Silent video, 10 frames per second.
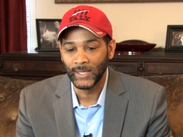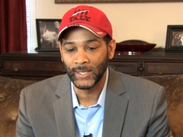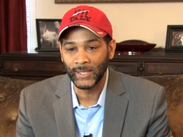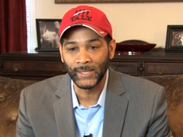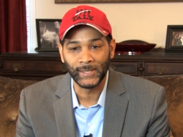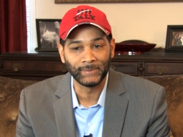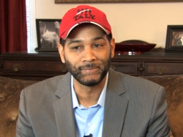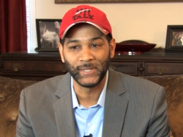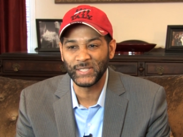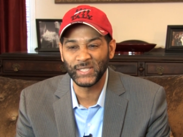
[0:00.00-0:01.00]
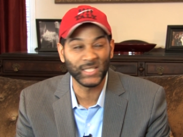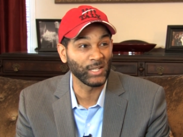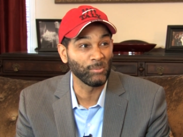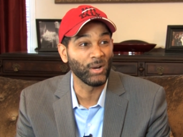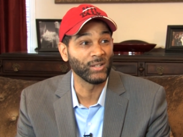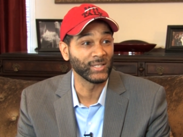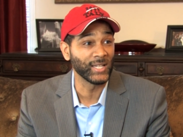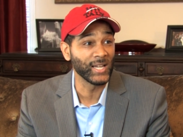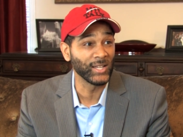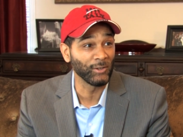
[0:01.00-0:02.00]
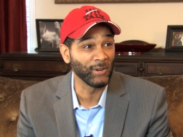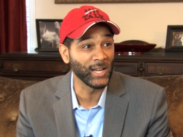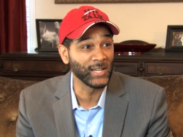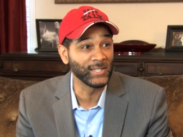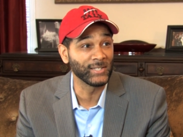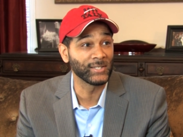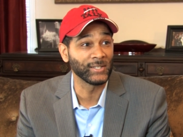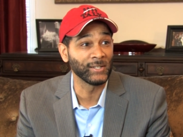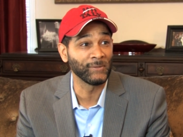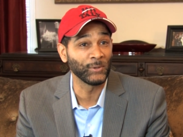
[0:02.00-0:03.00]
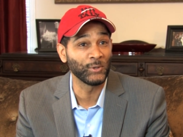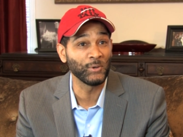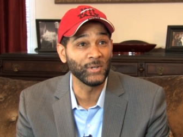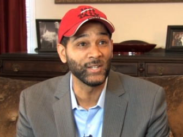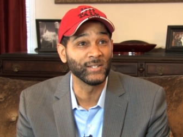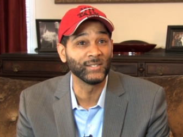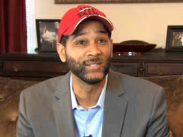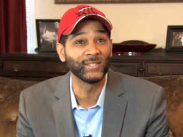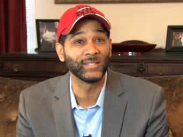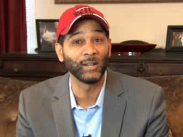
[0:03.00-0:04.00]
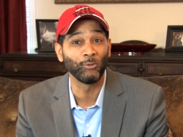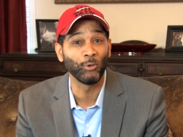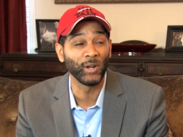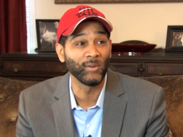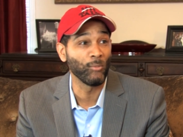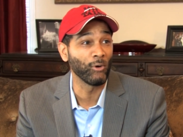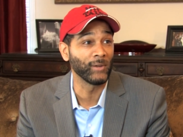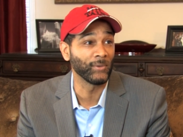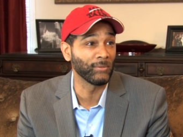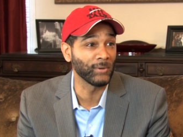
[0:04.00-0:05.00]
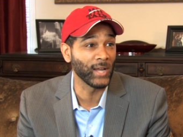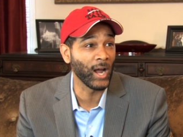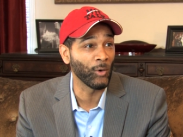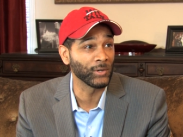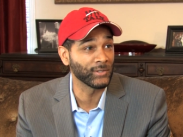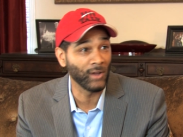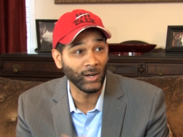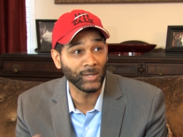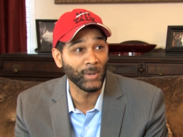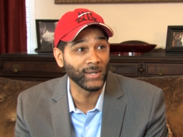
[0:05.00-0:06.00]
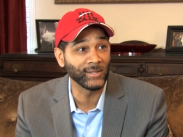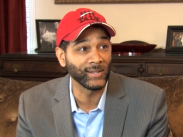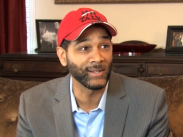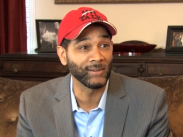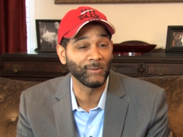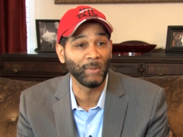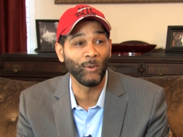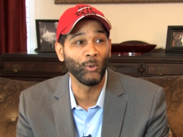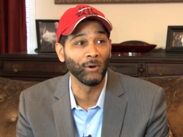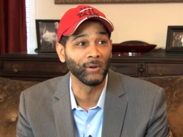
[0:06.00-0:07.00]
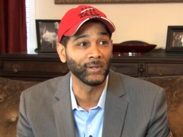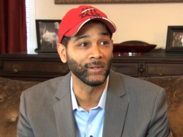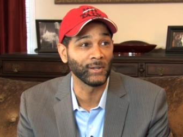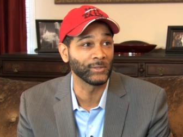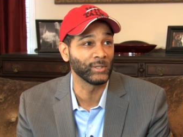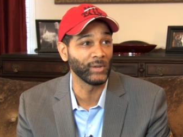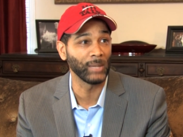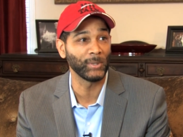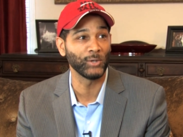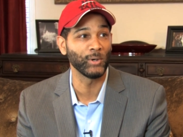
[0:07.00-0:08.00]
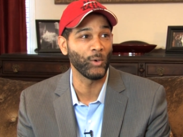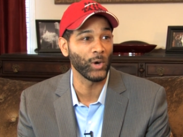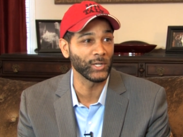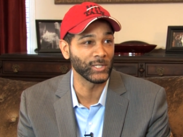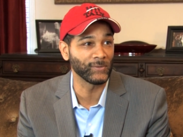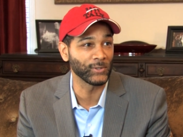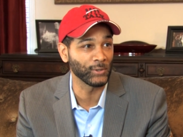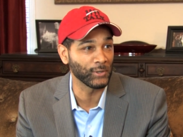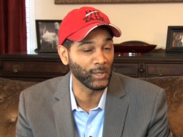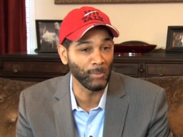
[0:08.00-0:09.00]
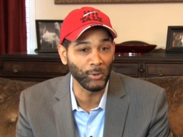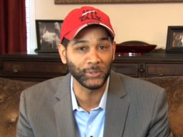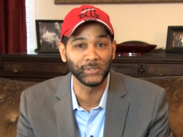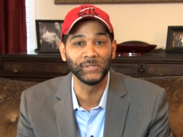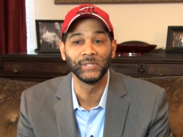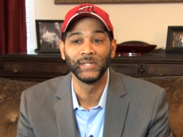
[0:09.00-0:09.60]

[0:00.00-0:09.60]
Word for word: Uh, hit 600 balls a day on the range uh, for two years, and I rode every morning for three hours, documenting my work and also developing new equations for circular motion.